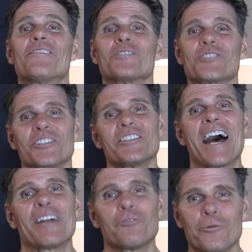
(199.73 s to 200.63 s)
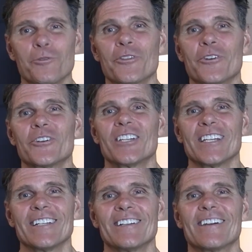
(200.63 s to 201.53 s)
verses 9 through
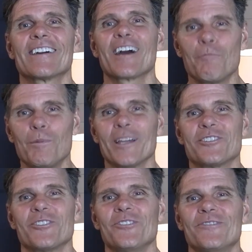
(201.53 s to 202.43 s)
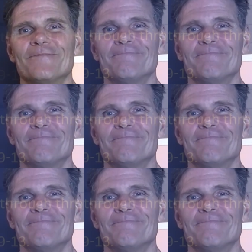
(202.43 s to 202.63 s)
13. God bless you.